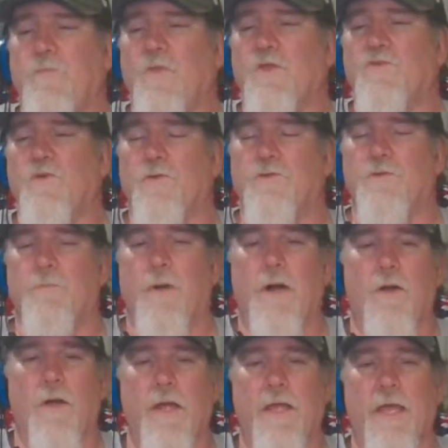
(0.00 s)
So
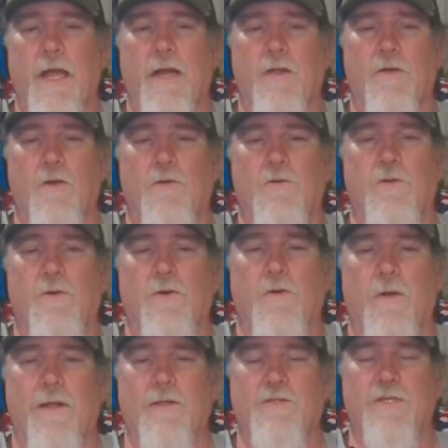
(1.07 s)
tomorrow I got to go do an
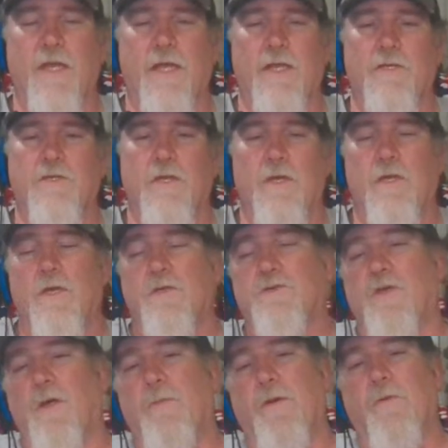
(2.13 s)
oil change.
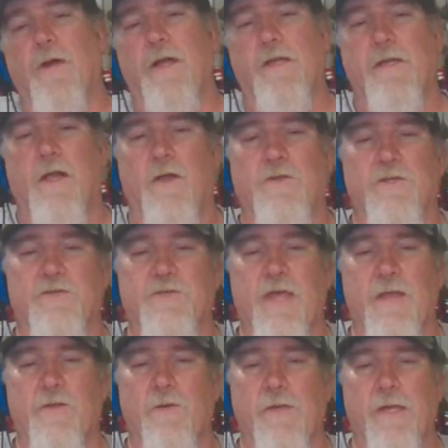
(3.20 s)
So I'll be running down the
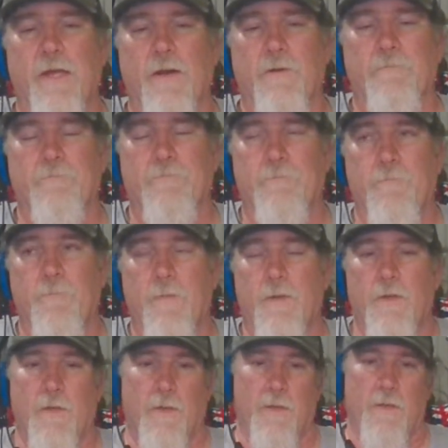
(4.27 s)
Cycle Gear.
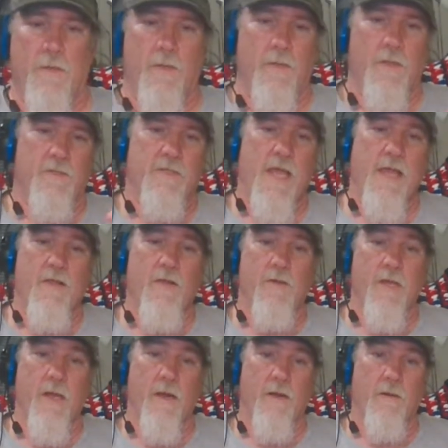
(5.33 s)
Cycle
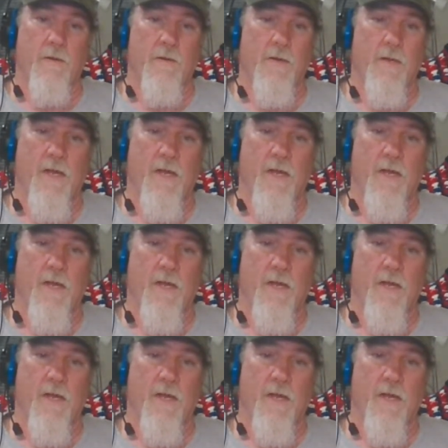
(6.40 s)
Gear.